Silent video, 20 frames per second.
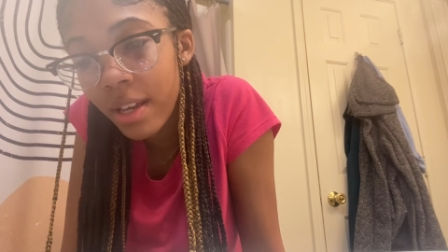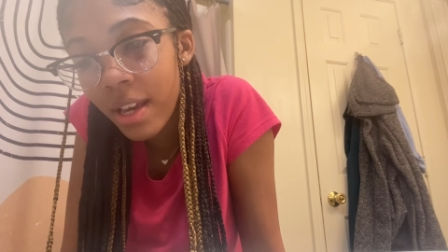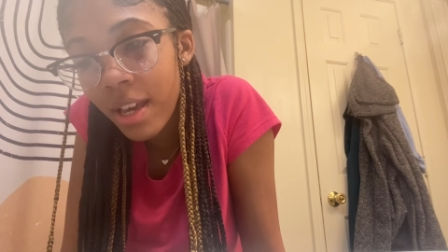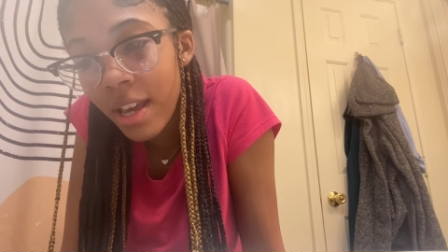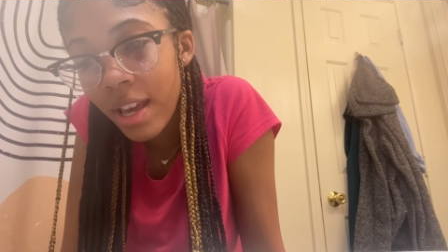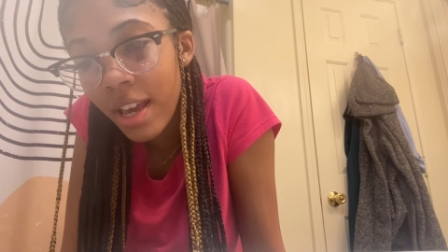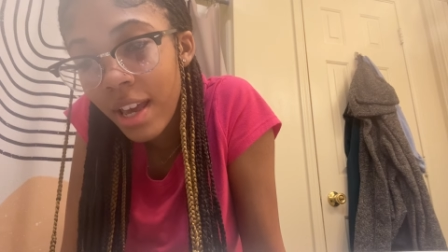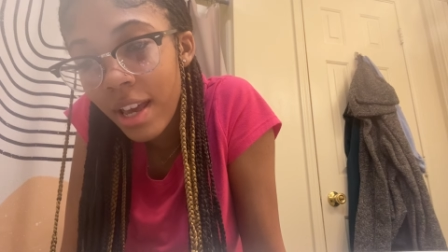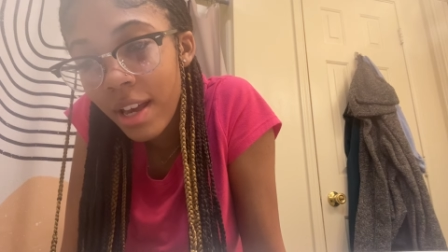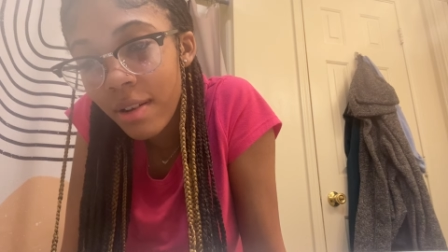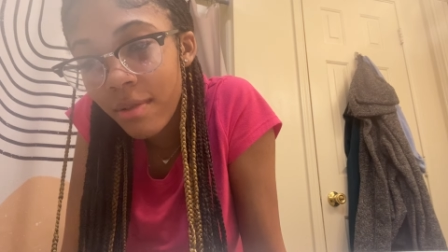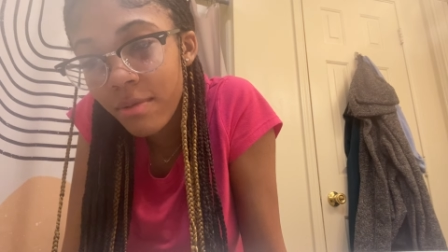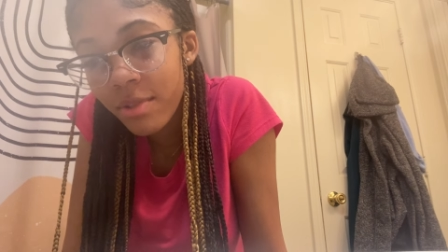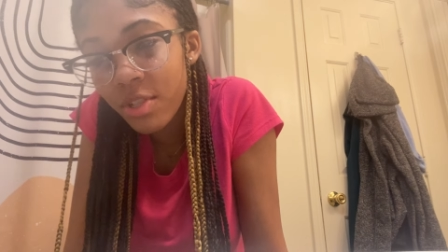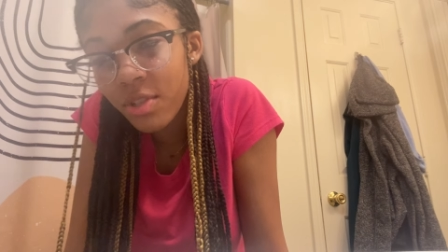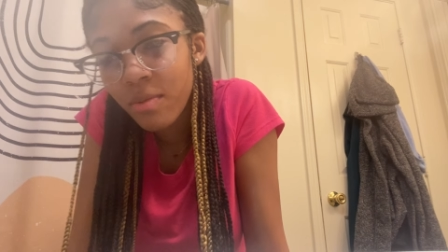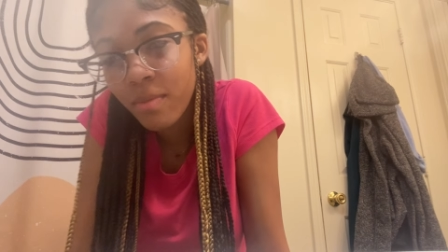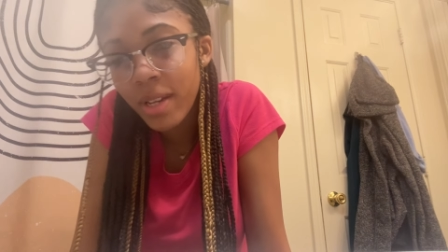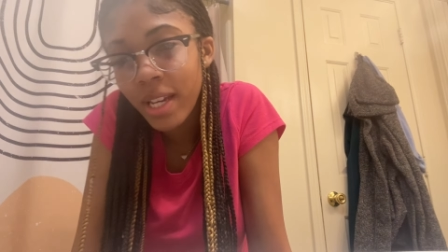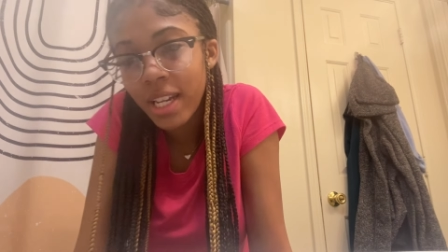uh,
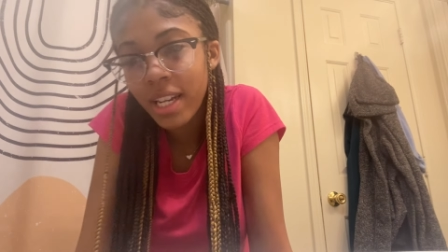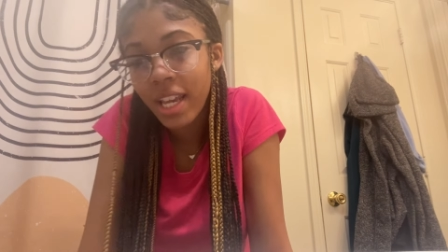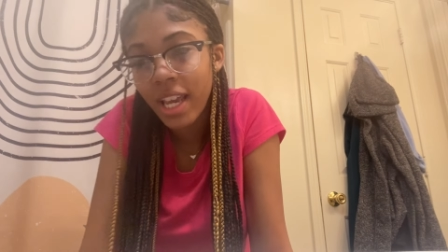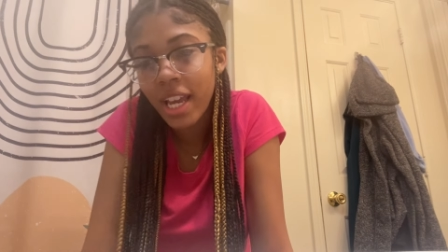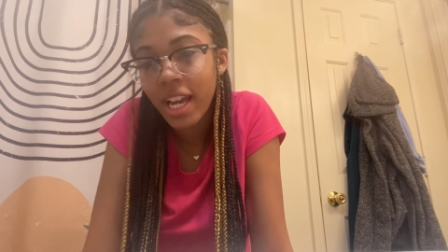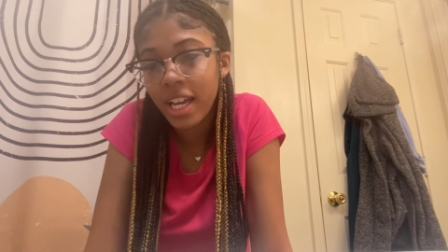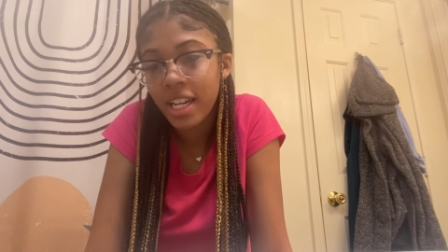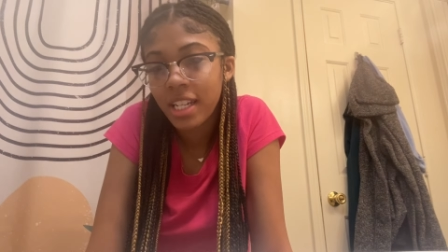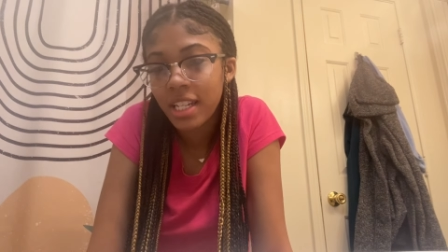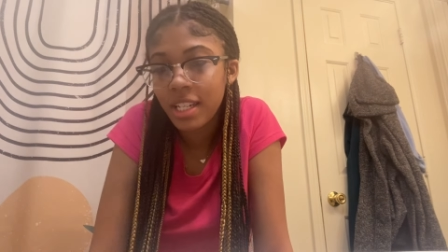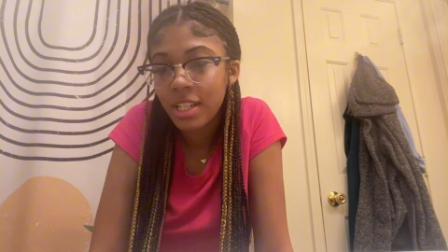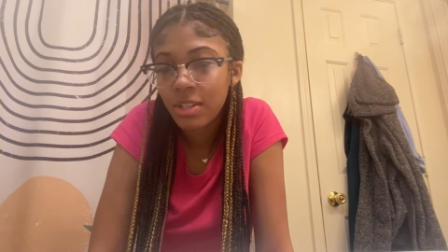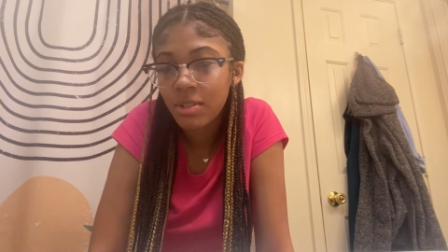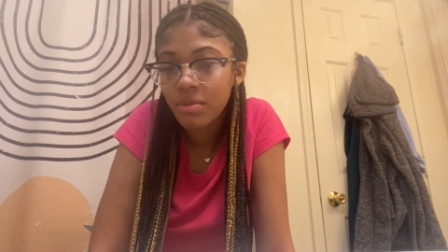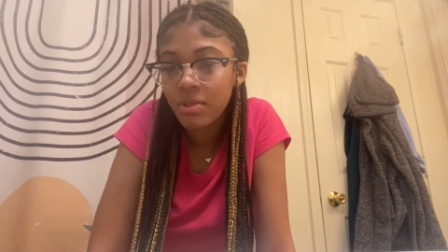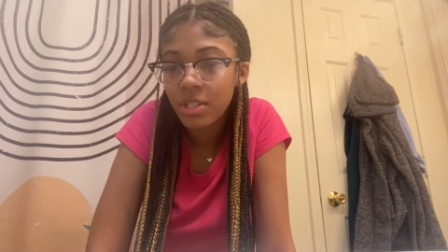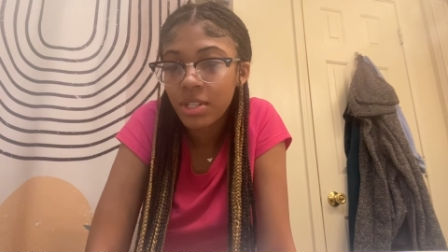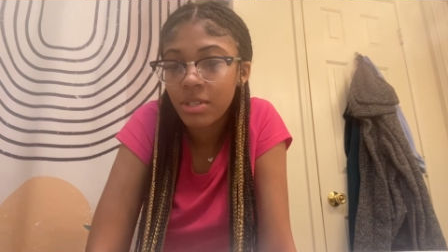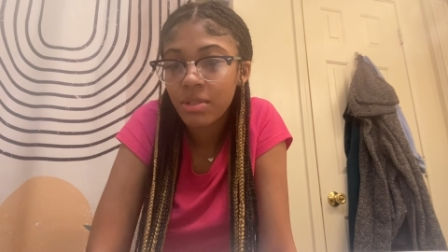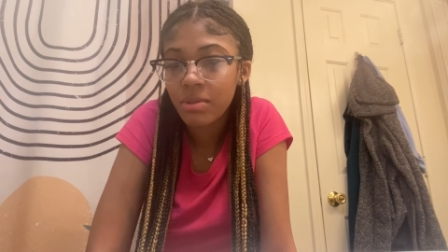what you mean they ain't got nothing to do
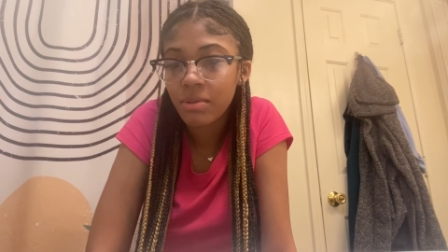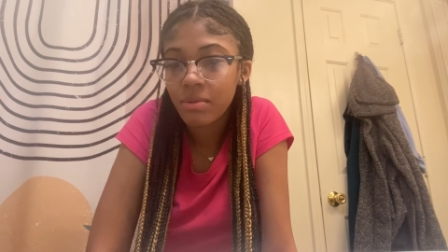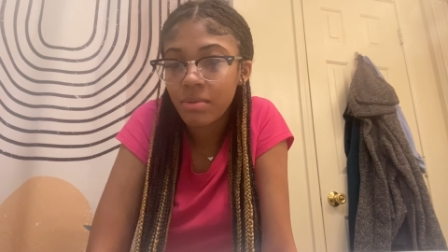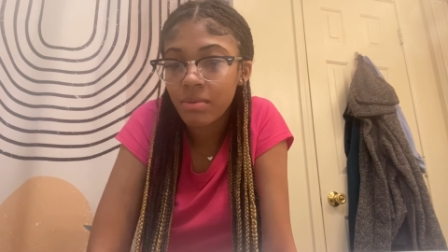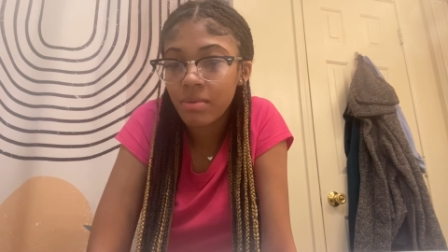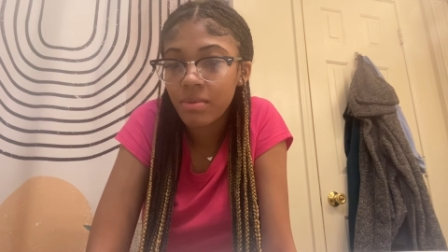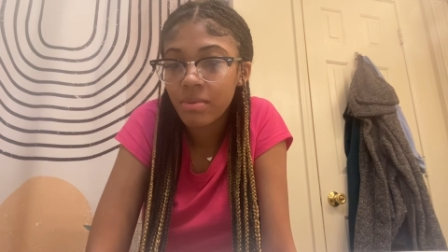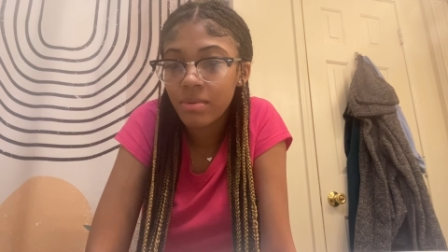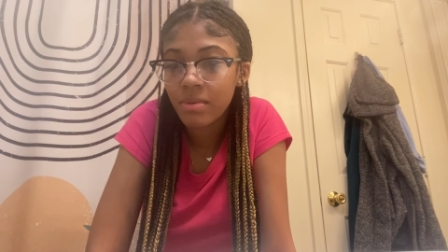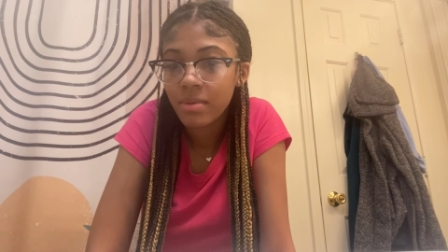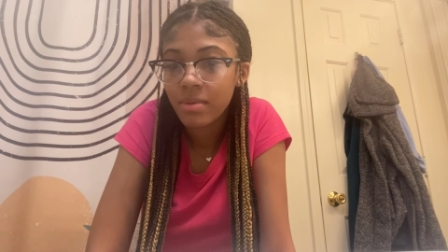with you?